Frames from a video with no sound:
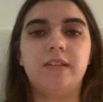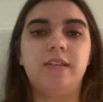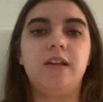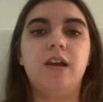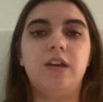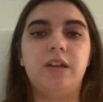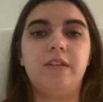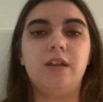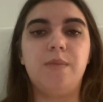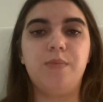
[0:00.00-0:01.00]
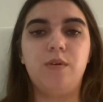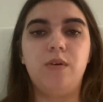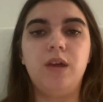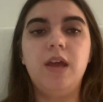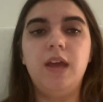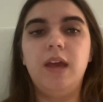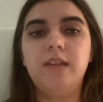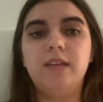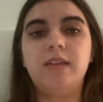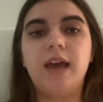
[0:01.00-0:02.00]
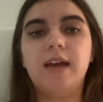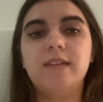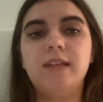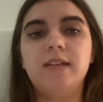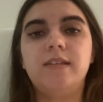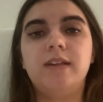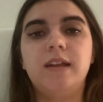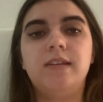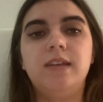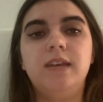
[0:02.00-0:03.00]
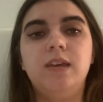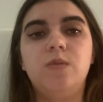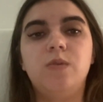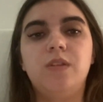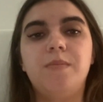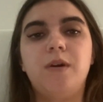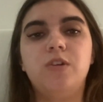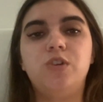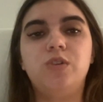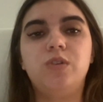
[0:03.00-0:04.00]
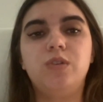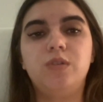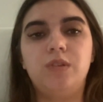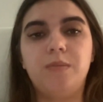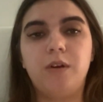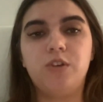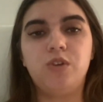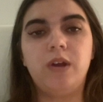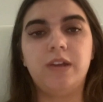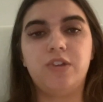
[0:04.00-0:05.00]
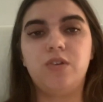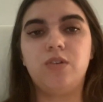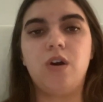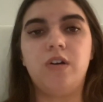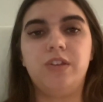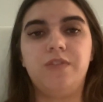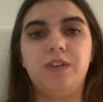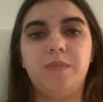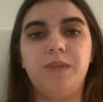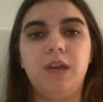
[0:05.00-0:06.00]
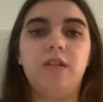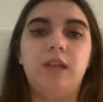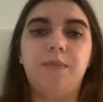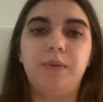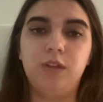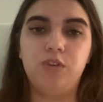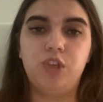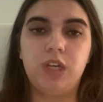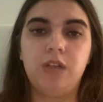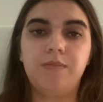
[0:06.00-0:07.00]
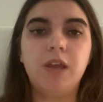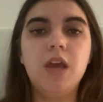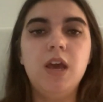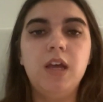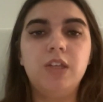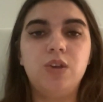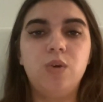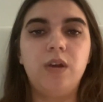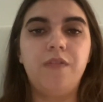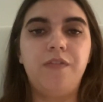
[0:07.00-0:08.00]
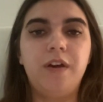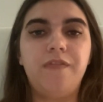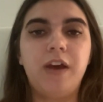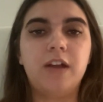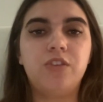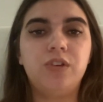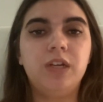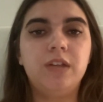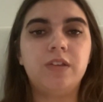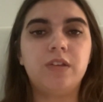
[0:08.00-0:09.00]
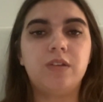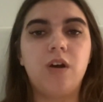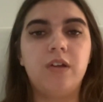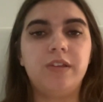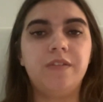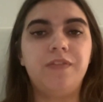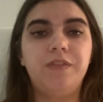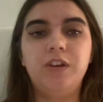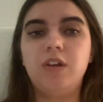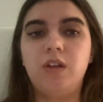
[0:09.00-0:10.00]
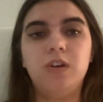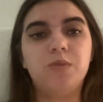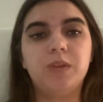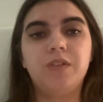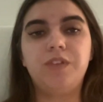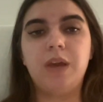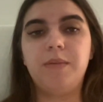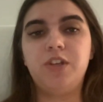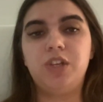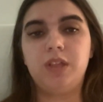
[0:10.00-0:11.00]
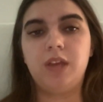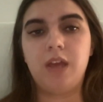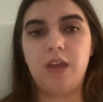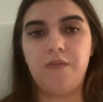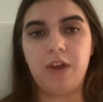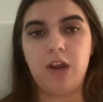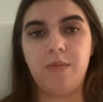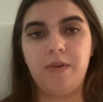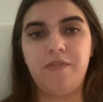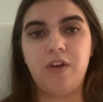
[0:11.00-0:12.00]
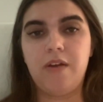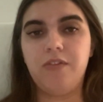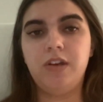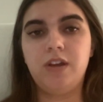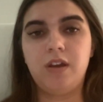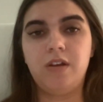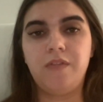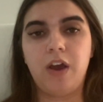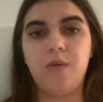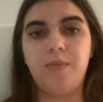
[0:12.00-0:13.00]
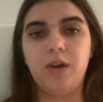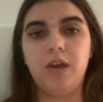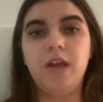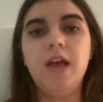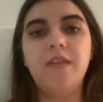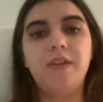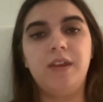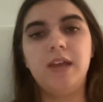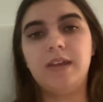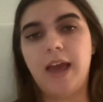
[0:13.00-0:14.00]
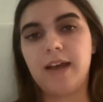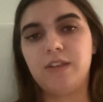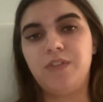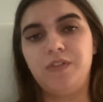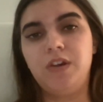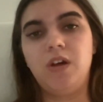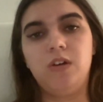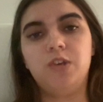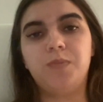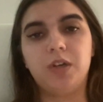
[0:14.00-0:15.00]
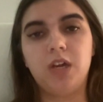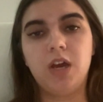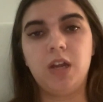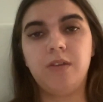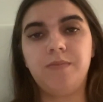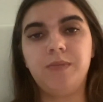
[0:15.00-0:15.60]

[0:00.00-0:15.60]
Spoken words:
is a good example. It's a tax that's set to equal the marginal external cost of something, like pollution. So if a factory is causing $50 worth of damage to the environment for every ton of output, they'd get taxed $50 per ton.